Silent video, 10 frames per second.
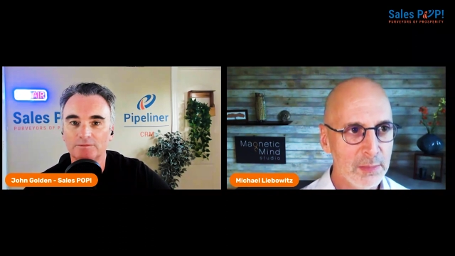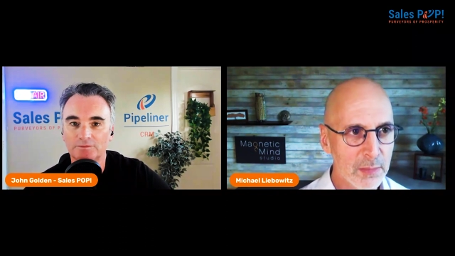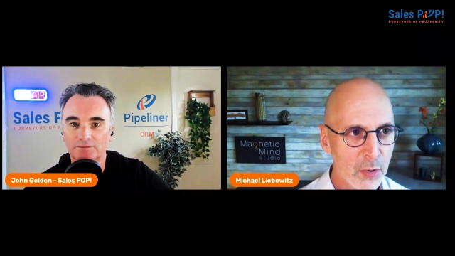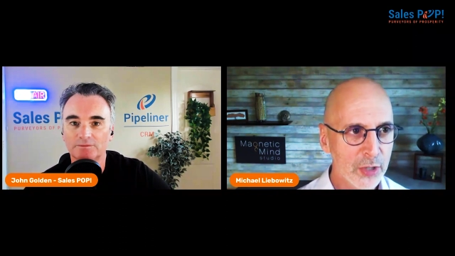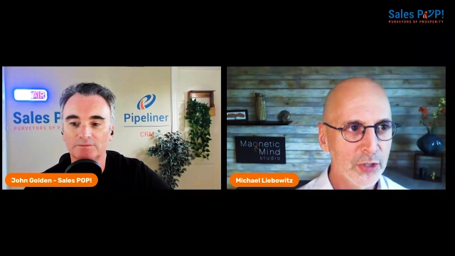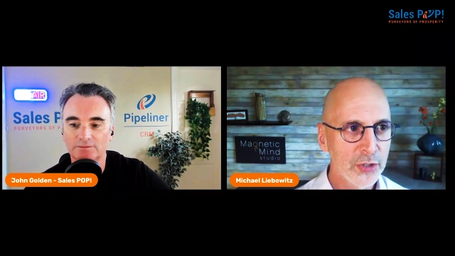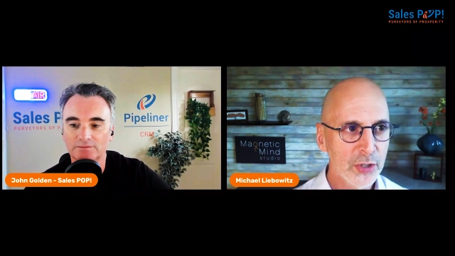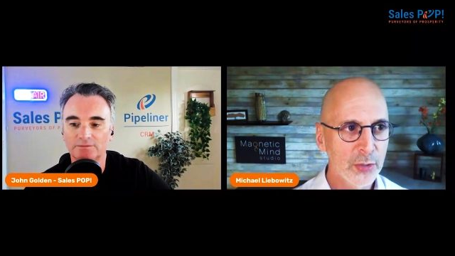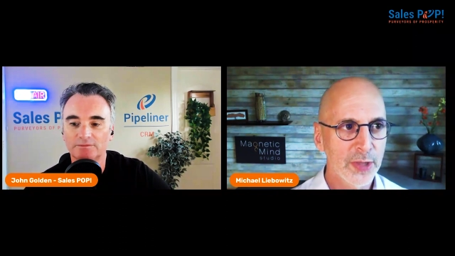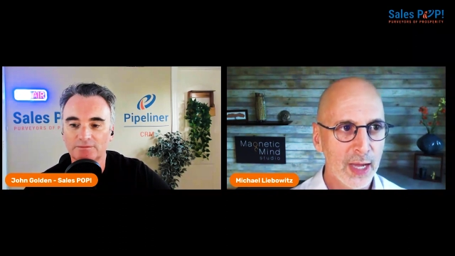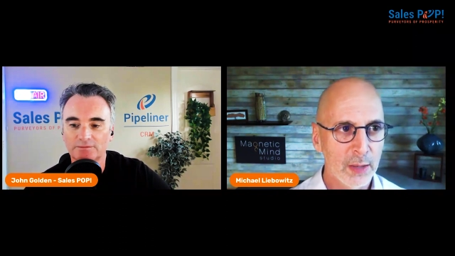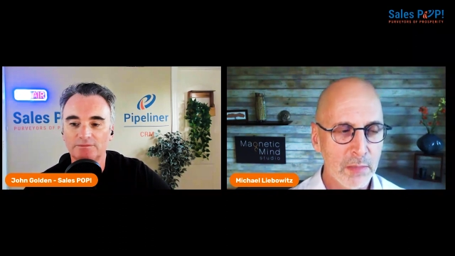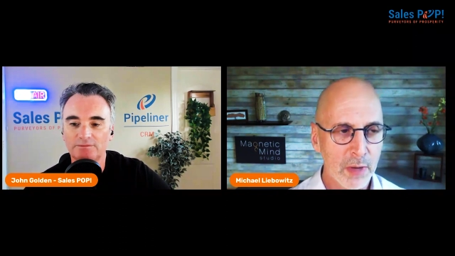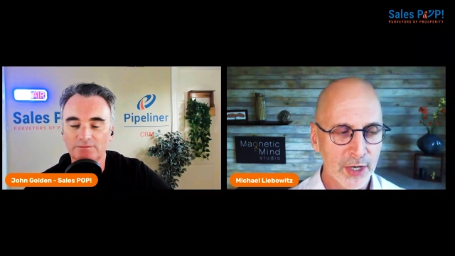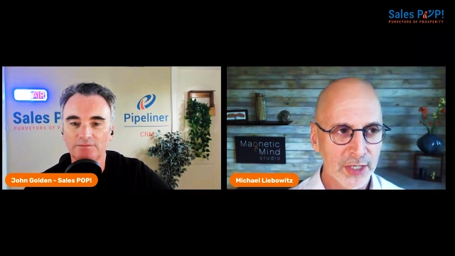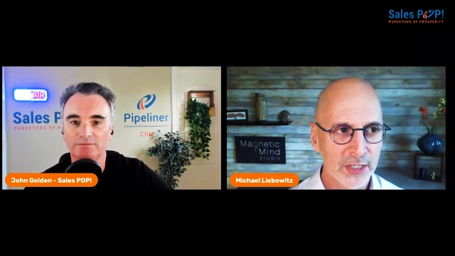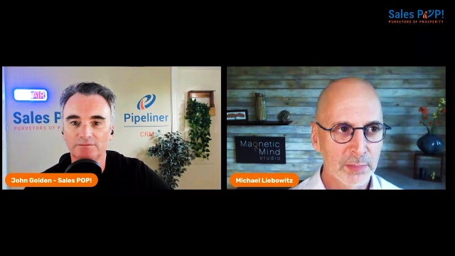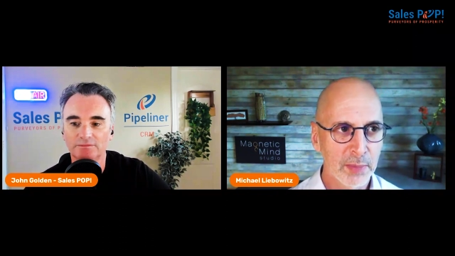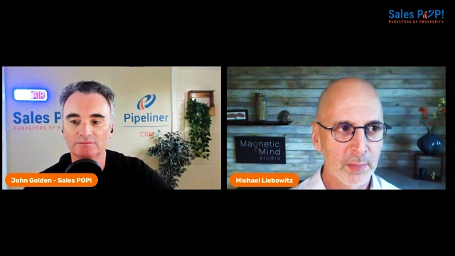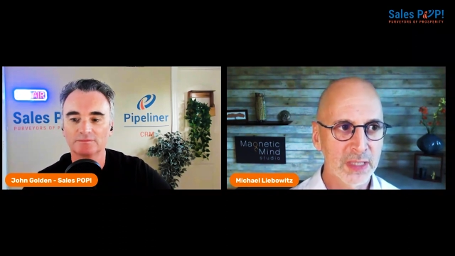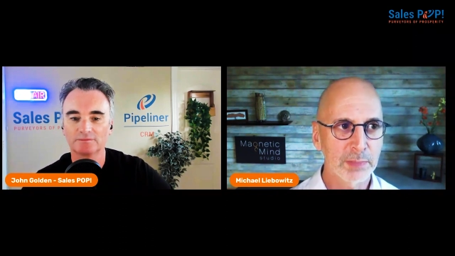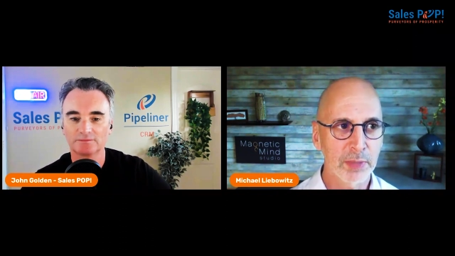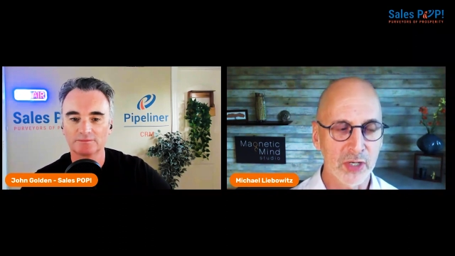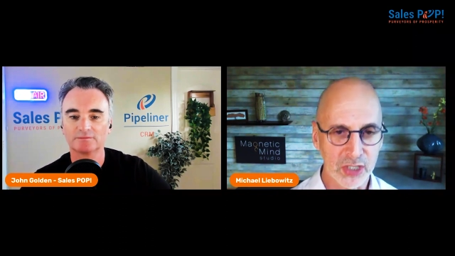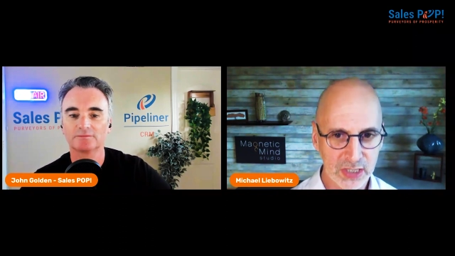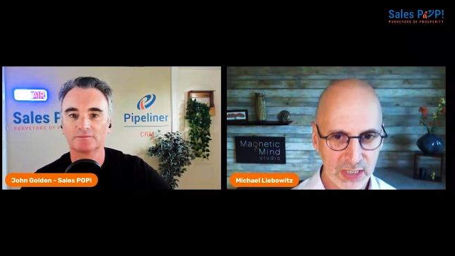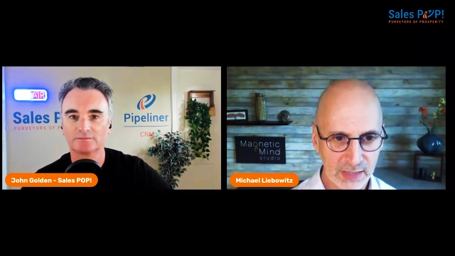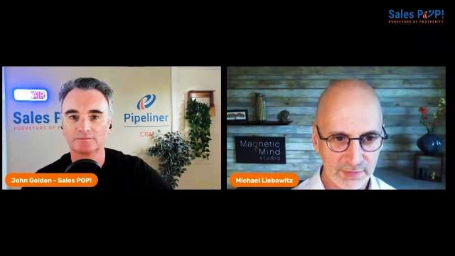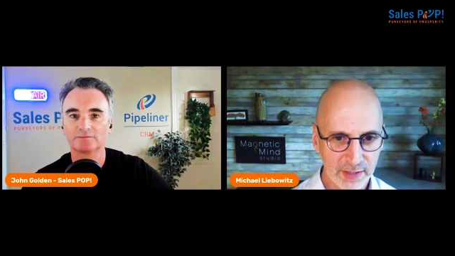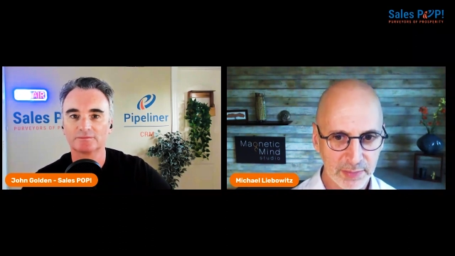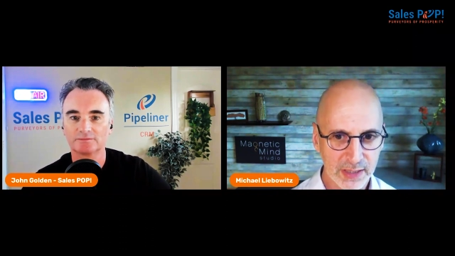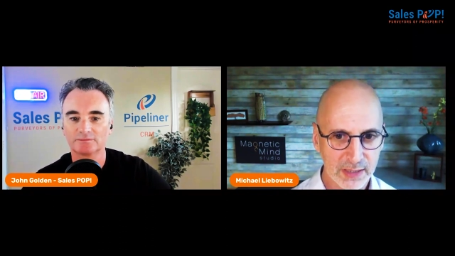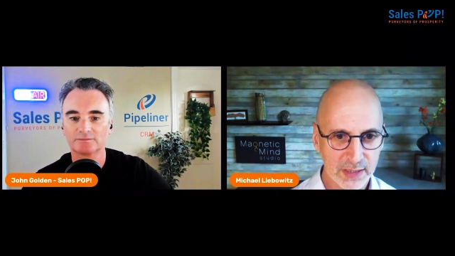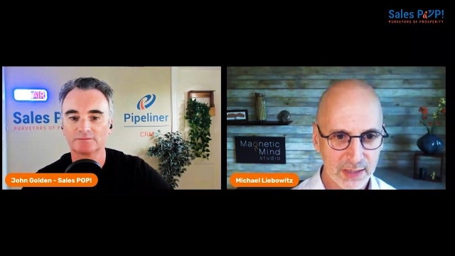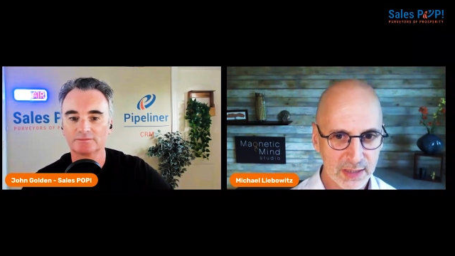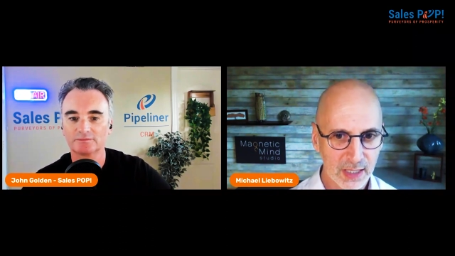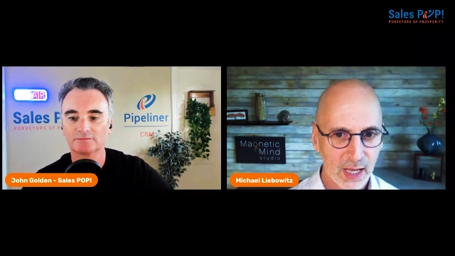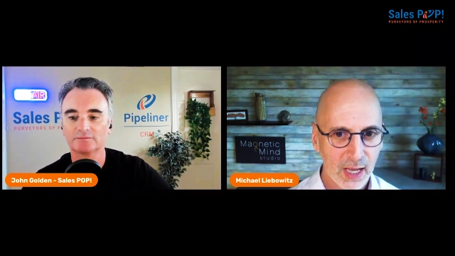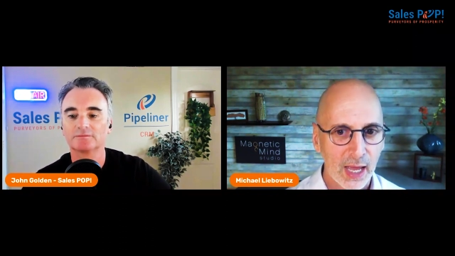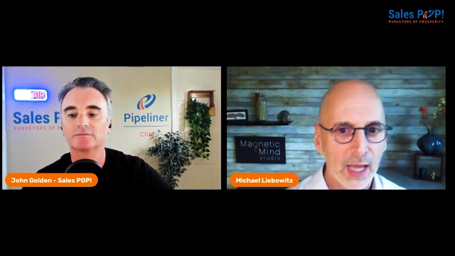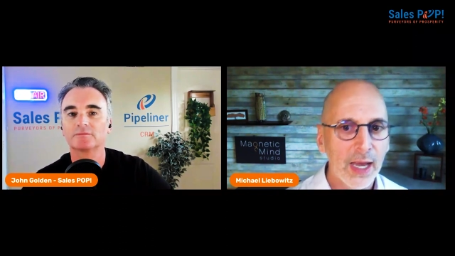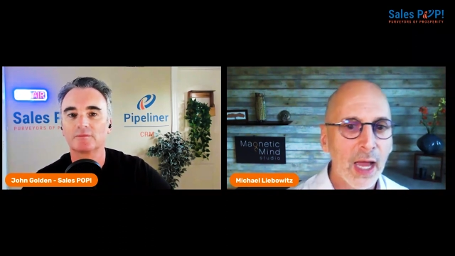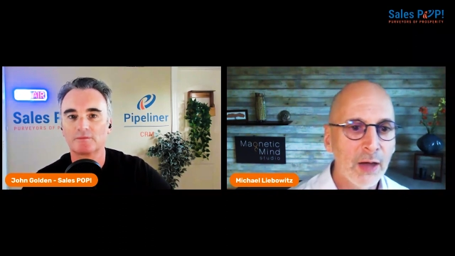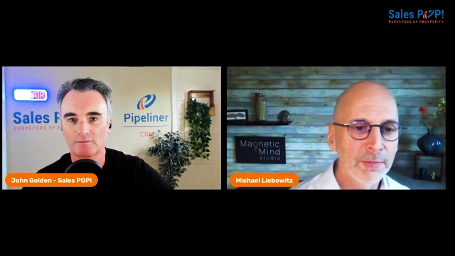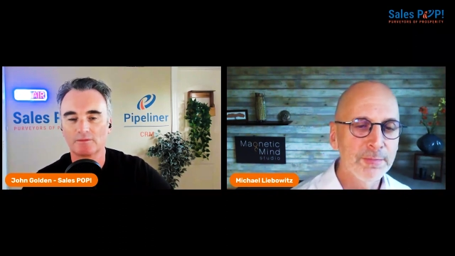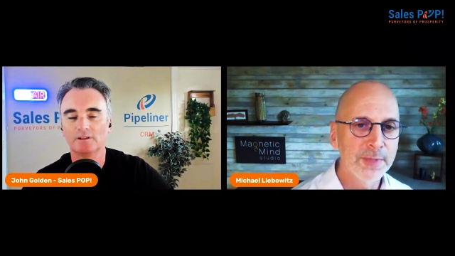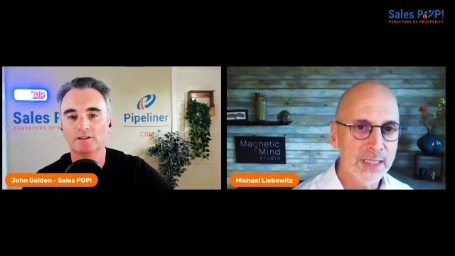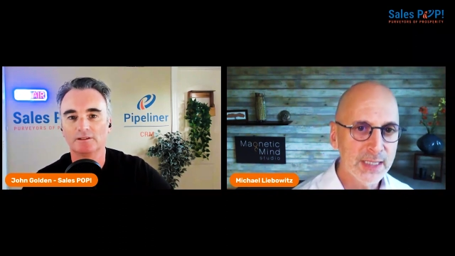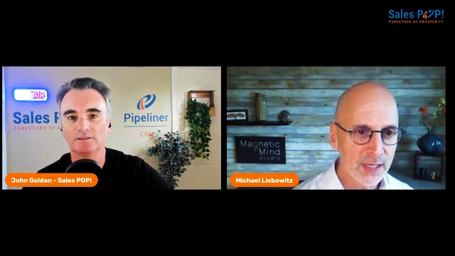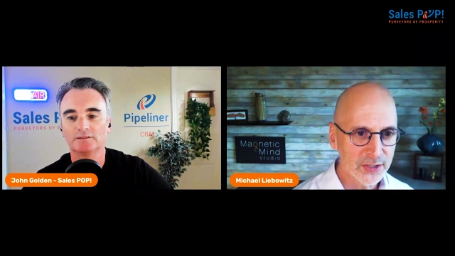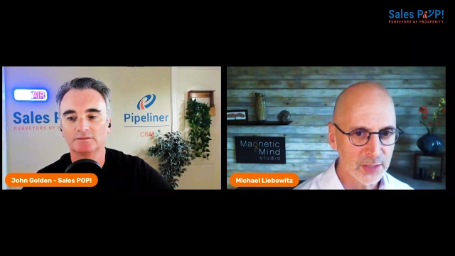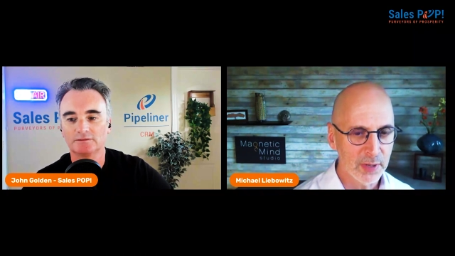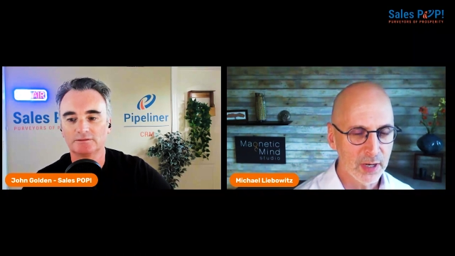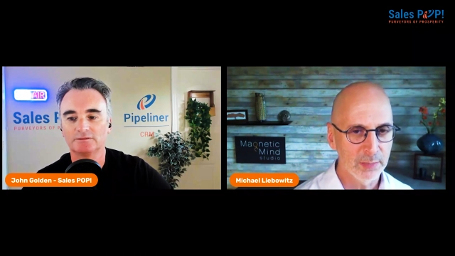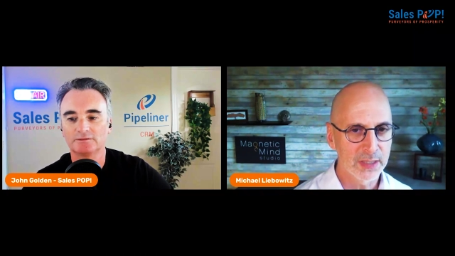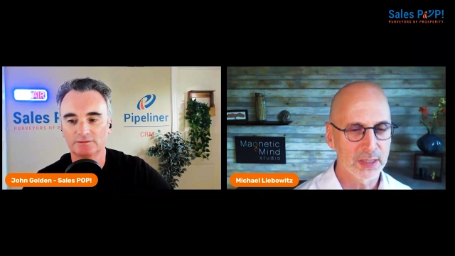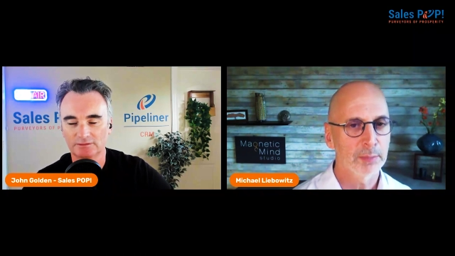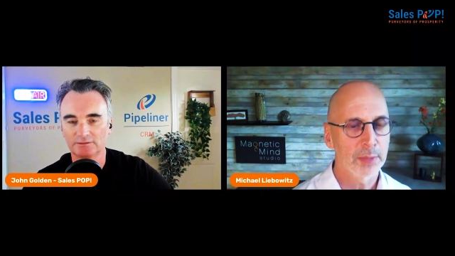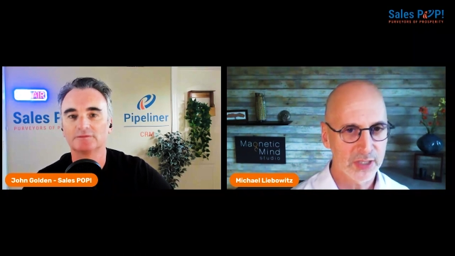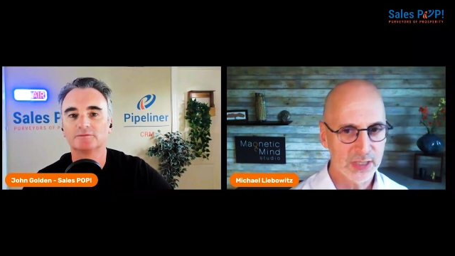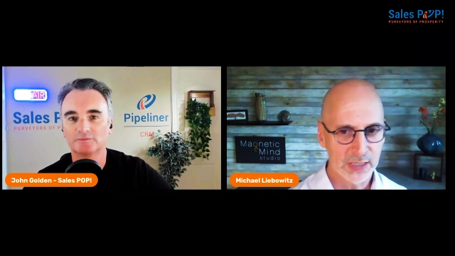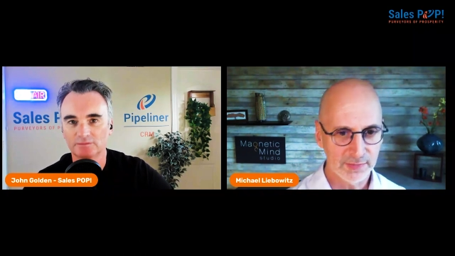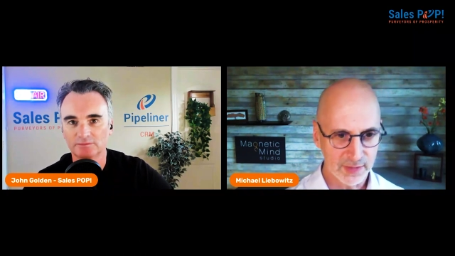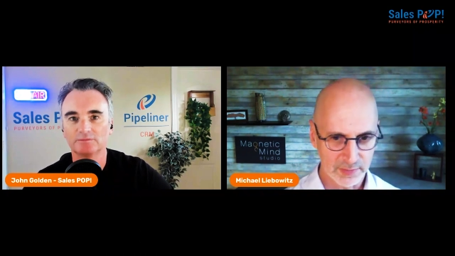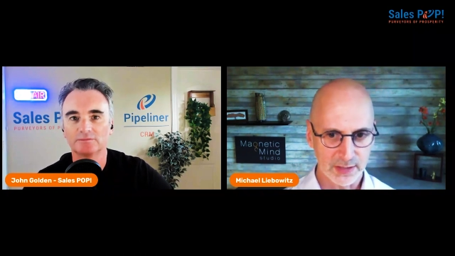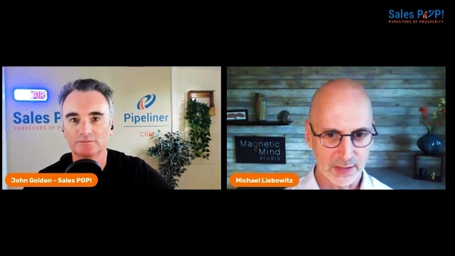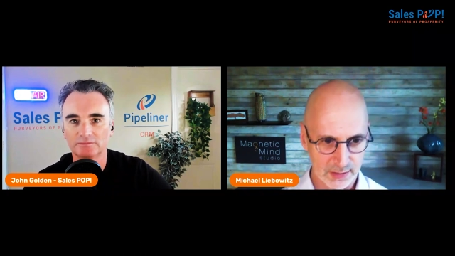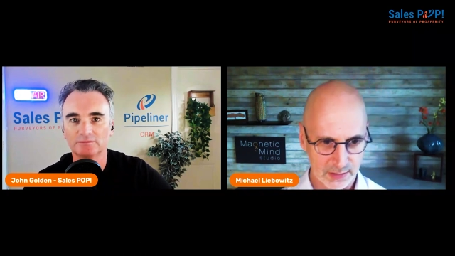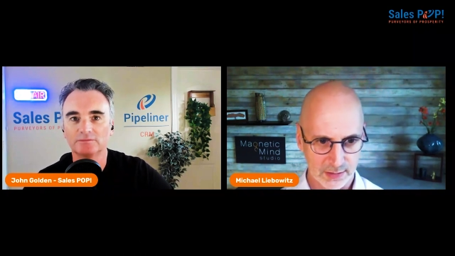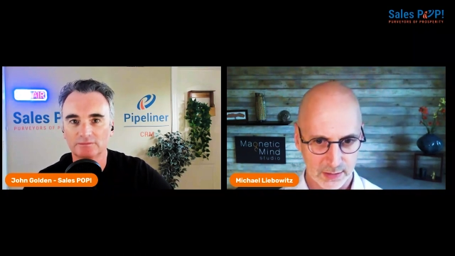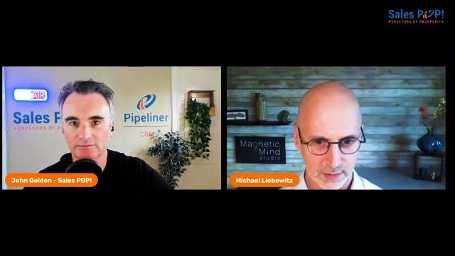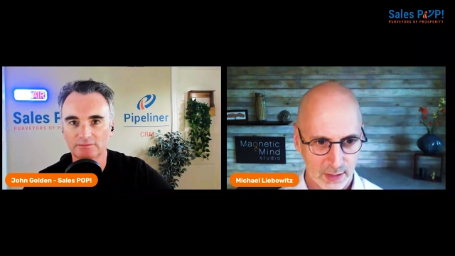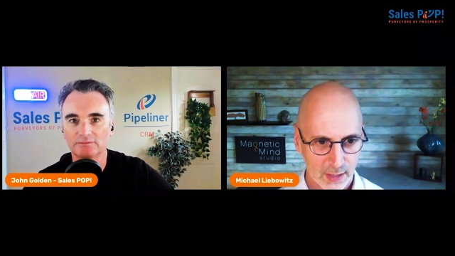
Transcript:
Speaker 1: and more to do with how marketing departments perceive the business and how sales departments perceive the business.